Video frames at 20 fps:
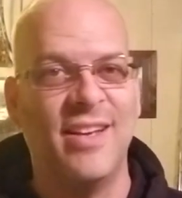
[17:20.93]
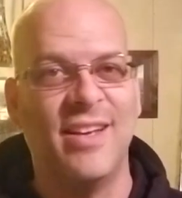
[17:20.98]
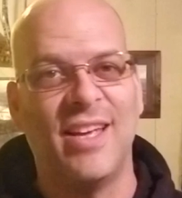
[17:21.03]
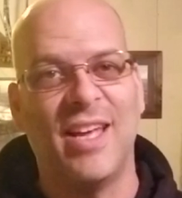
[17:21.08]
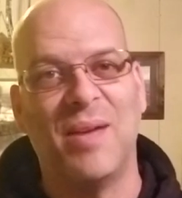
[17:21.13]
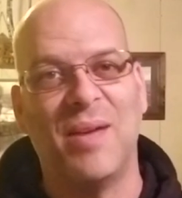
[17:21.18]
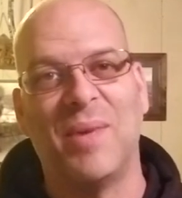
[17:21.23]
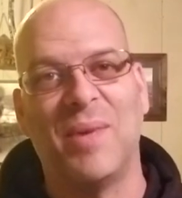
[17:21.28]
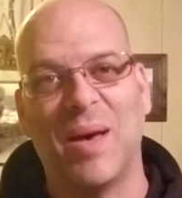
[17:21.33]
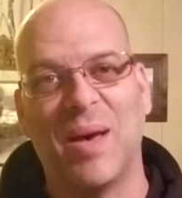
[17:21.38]

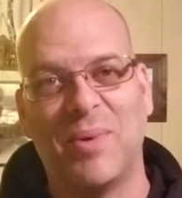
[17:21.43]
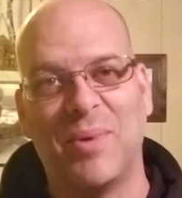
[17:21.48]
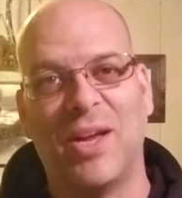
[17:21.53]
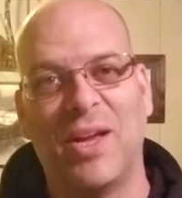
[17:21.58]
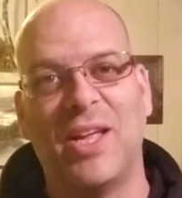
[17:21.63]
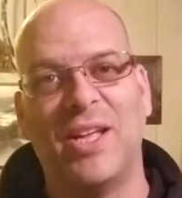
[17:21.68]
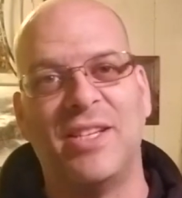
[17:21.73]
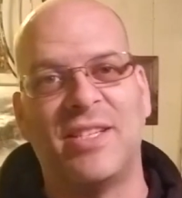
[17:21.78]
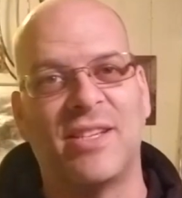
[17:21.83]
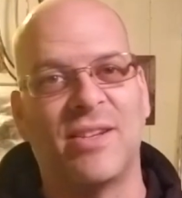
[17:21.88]
hit me up on
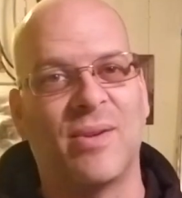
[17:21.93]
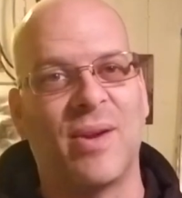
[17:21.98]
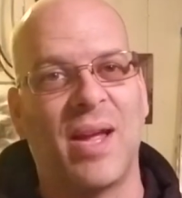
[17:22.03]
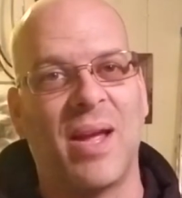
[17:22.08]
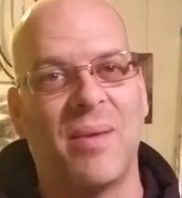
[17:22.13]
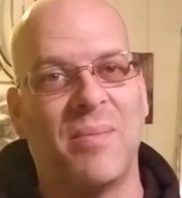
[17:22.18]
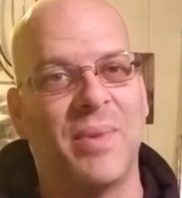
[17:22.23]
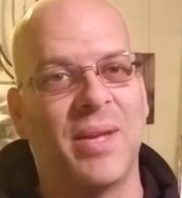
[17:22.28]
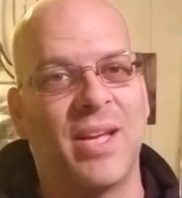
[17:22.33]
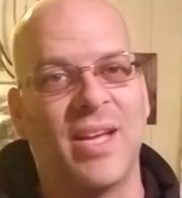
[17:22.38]

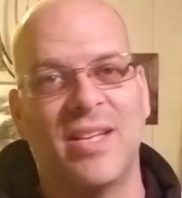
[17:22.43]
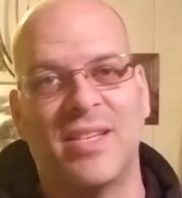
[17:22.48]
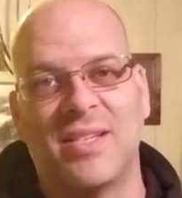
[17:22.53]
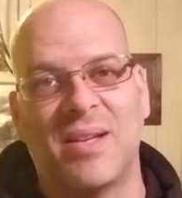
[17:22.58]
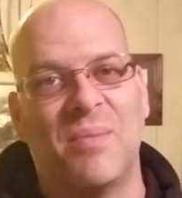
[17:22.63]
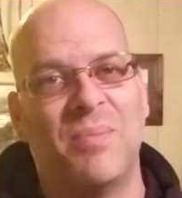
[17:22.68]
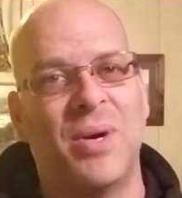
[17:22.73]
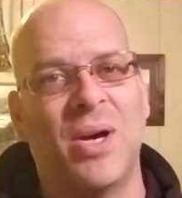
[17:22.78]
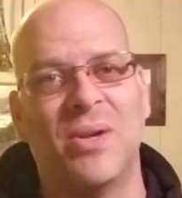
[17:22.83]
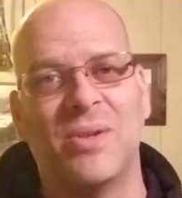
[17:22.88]
Instagram because
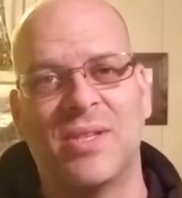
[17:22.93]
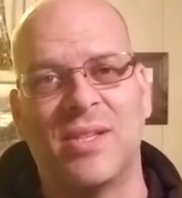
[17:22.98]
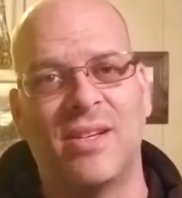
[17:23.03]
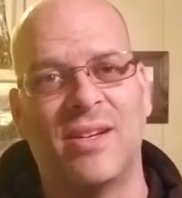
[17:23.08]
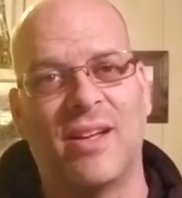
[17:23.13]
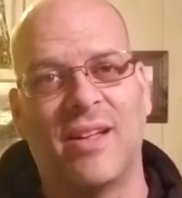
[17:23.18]
I'm posting